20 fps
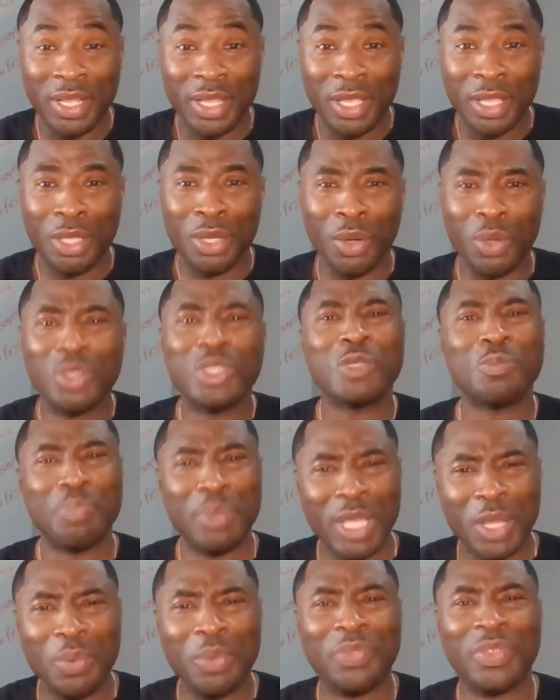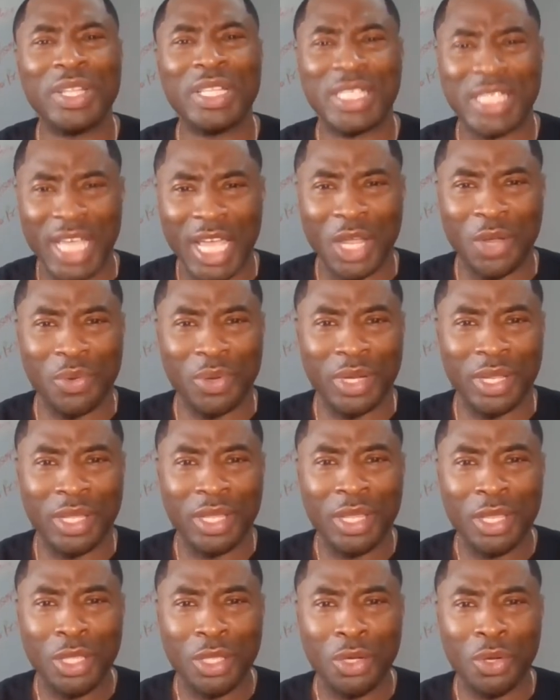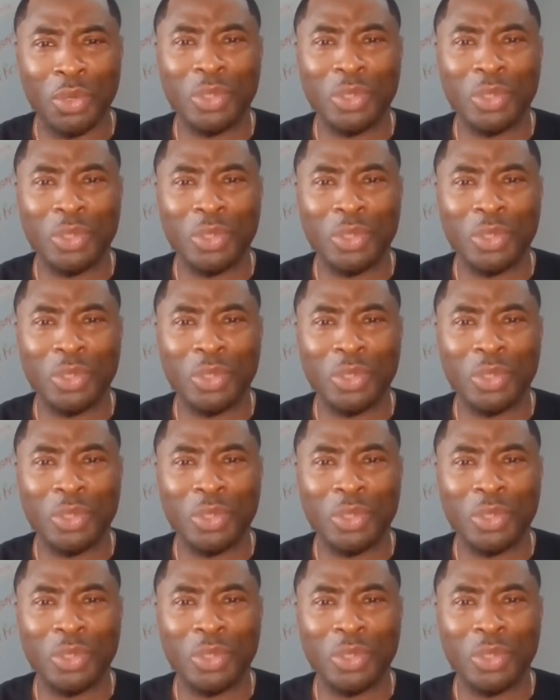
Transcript: You know, speak with integrity. You know,